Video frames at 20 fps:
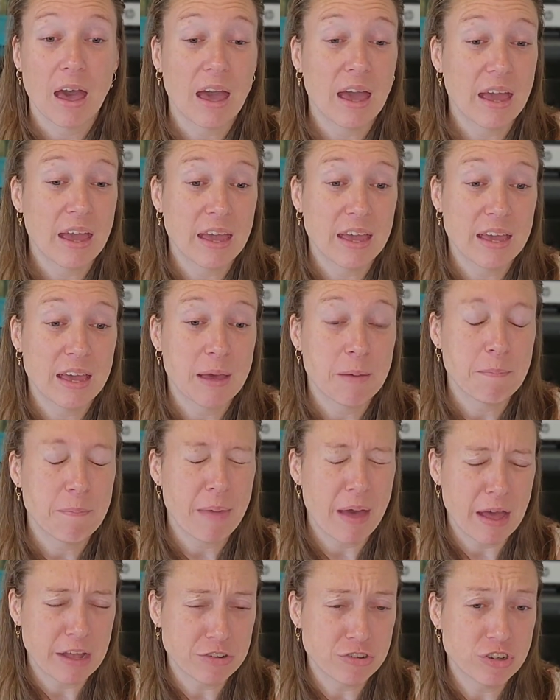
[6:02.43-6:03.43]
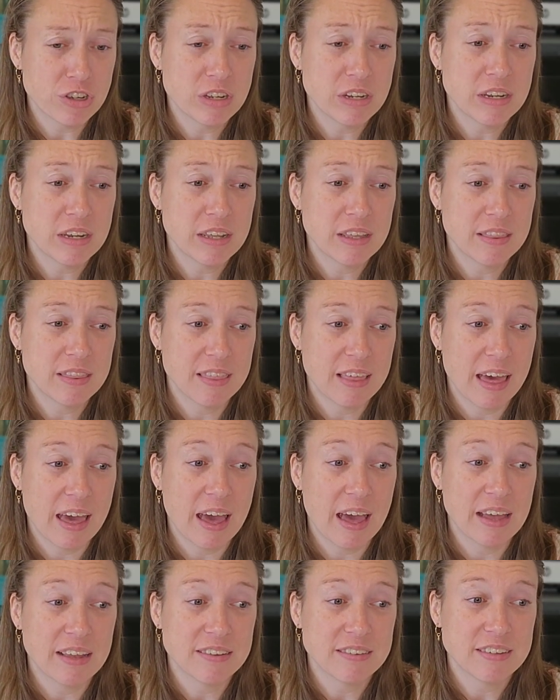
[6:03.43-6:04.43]
imagine
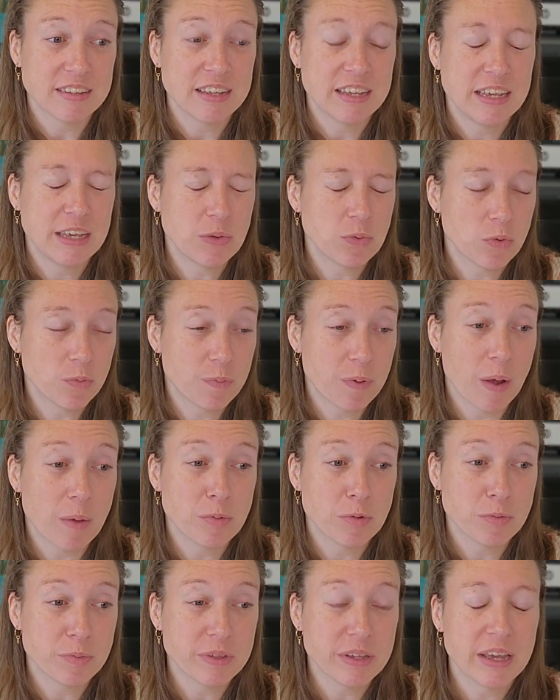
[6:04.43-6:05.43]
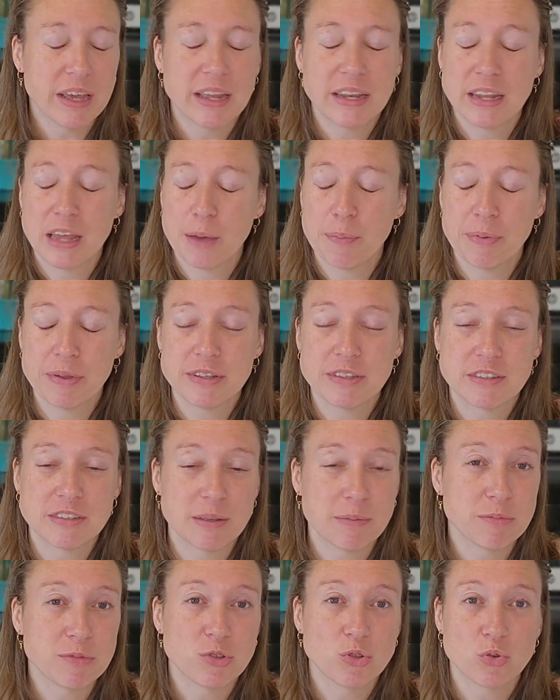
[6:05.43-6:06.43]
that he will probably end up in
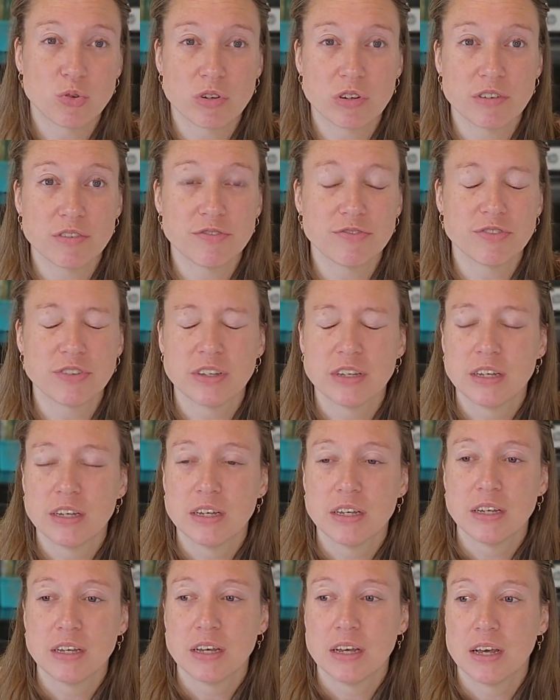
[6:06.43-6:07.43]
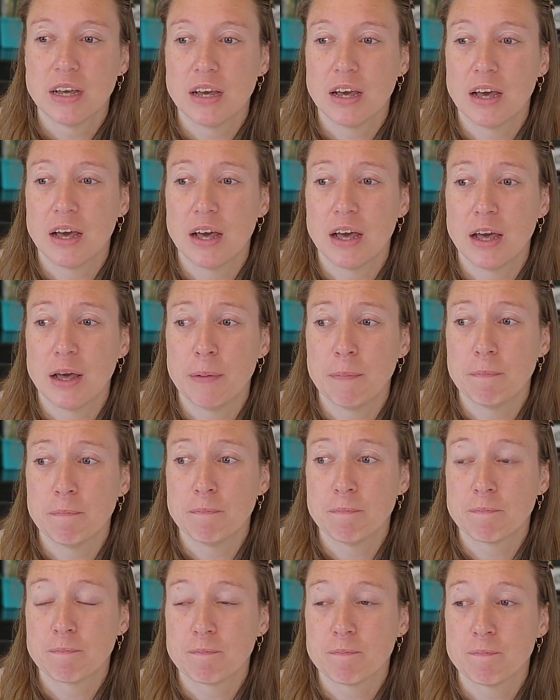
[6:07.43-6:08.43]
some sort
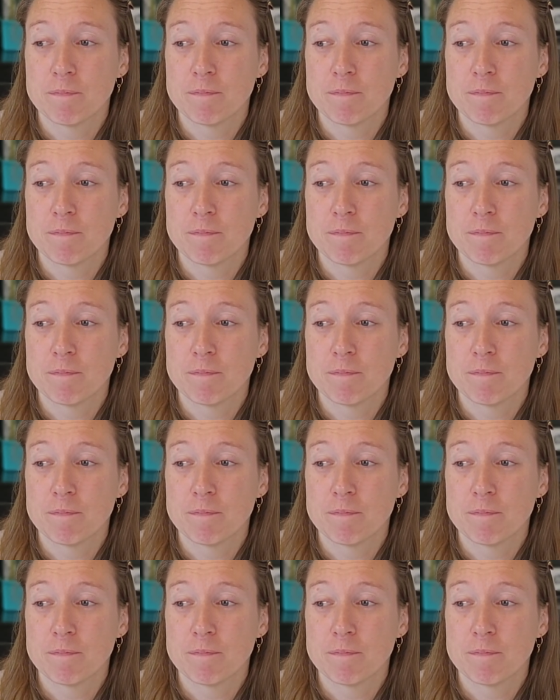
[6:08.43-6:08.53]
of